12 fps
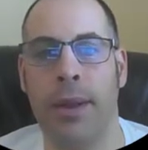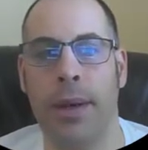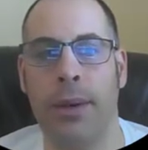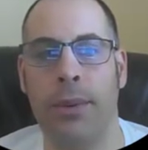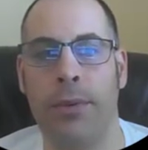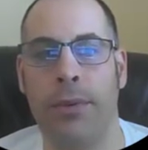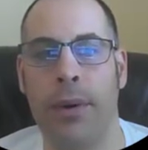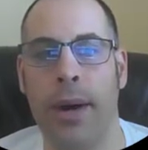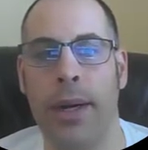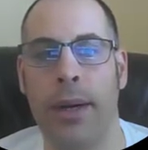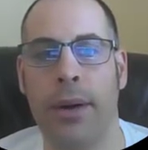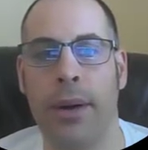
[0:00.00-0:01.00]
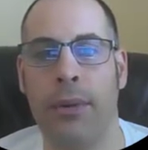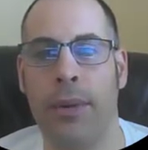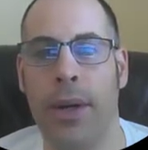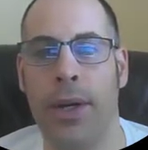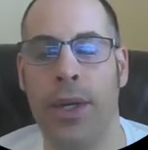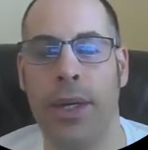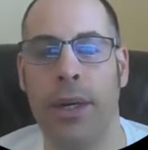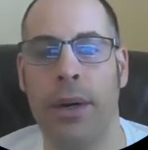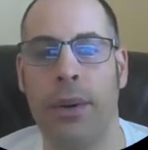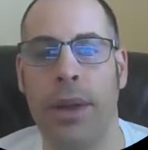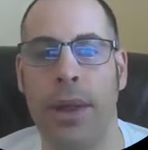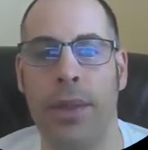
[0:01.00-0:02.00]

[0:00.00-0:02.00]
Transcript: They're doing fine in current ratio.